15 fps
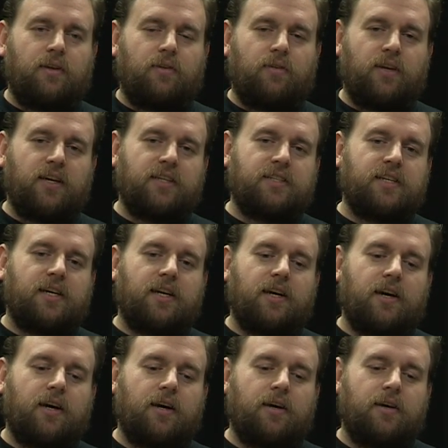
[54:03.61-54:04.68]
Things
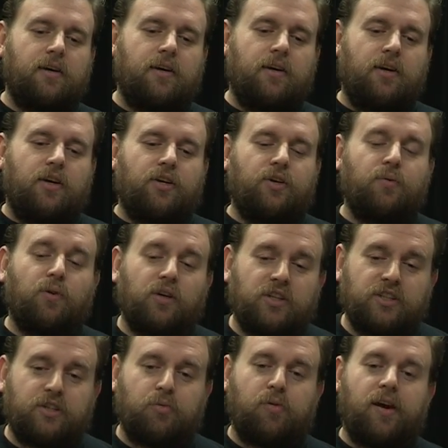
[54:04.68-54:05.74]
that you want
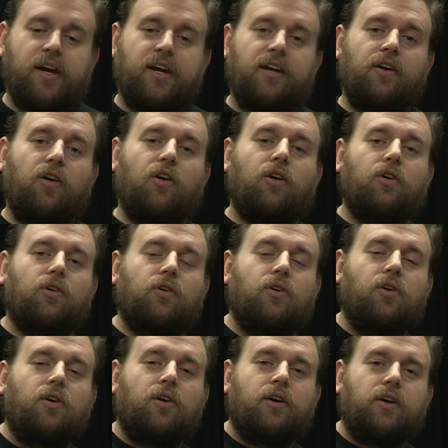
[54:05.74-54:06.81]
us to paint. Or,
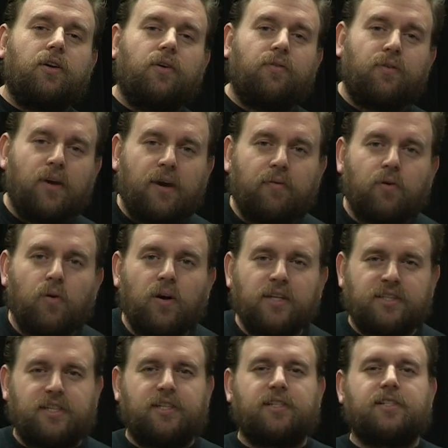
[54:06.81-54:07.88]
you know, if you have
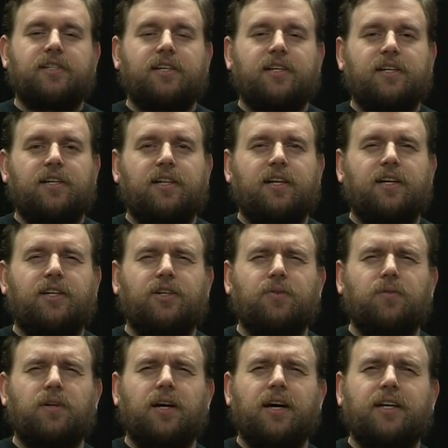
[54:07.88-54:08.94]
questions that you
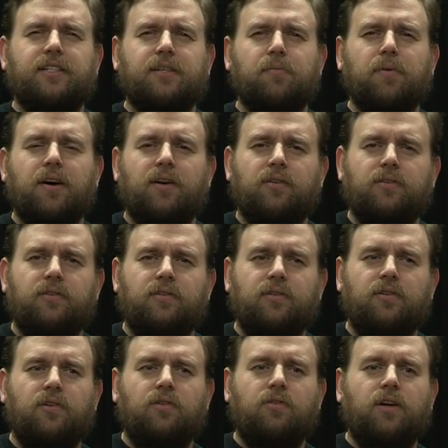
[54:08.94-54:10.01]
want to ask about
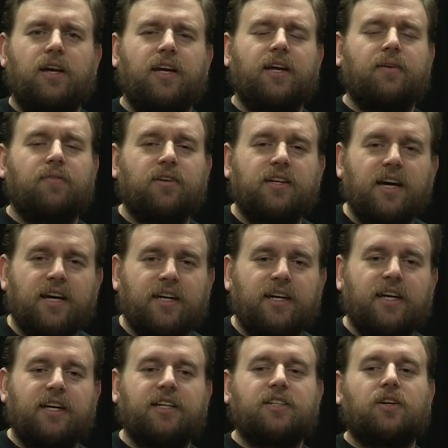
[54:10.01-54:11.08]
any of the
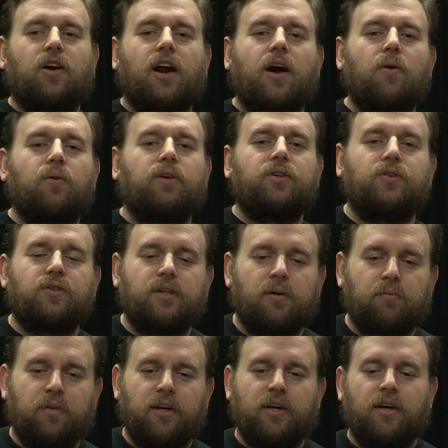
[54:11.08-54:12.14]
techniques or how we do
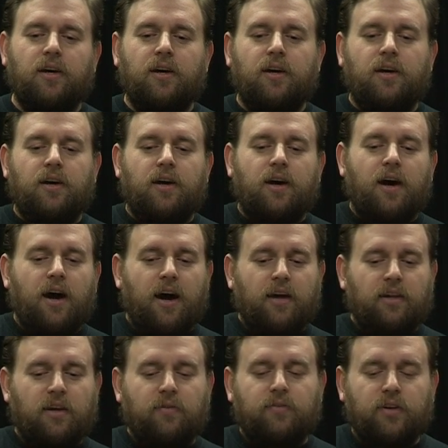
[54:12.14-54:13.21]
something, I'd
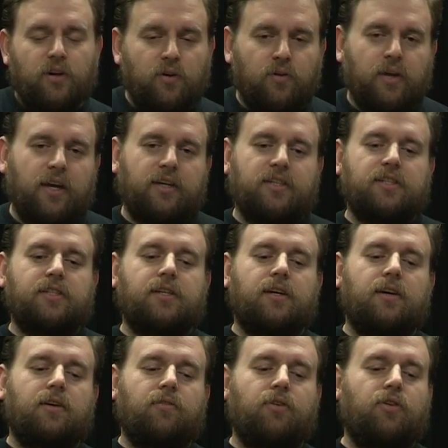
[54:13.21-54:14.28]
love to know that. Just
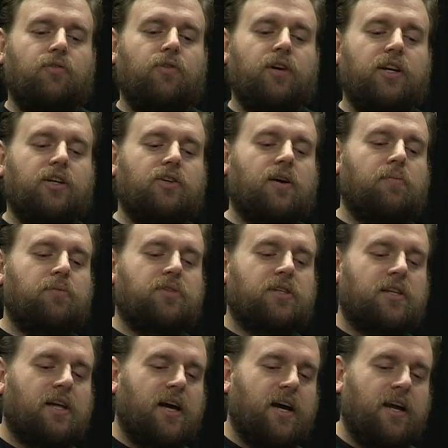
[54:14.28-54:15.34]
feel free to drop us a
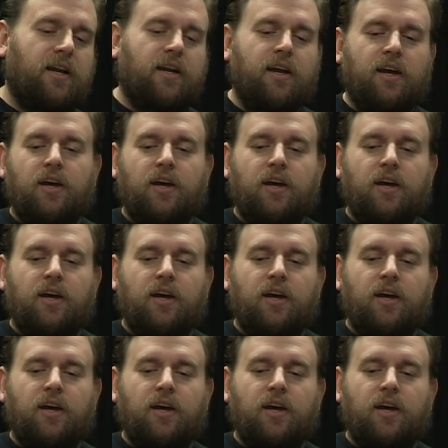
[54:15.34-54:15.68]
line.